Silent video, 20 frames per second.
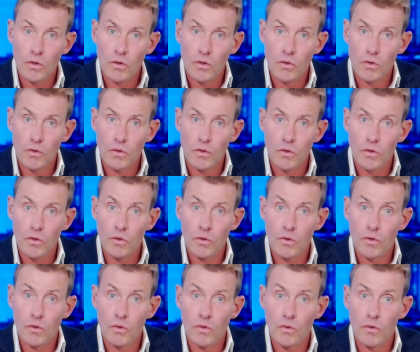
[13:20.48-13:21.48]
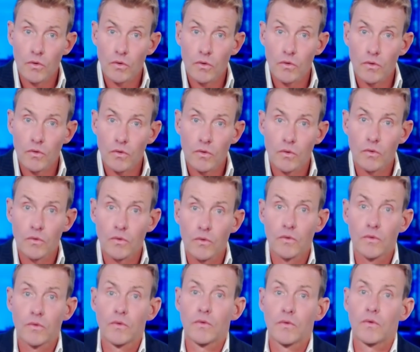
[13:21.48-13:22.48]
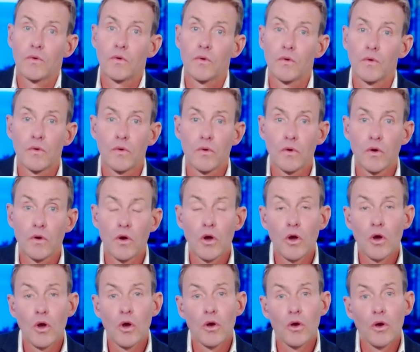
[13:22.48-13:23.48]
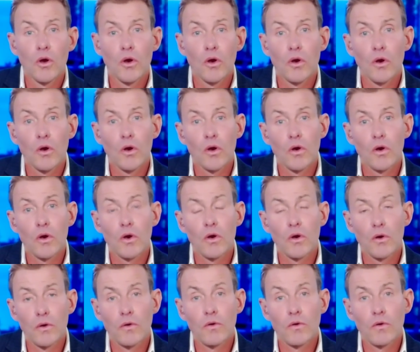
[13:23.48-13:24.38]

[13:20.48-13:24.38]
No words are spoken by the person on screen.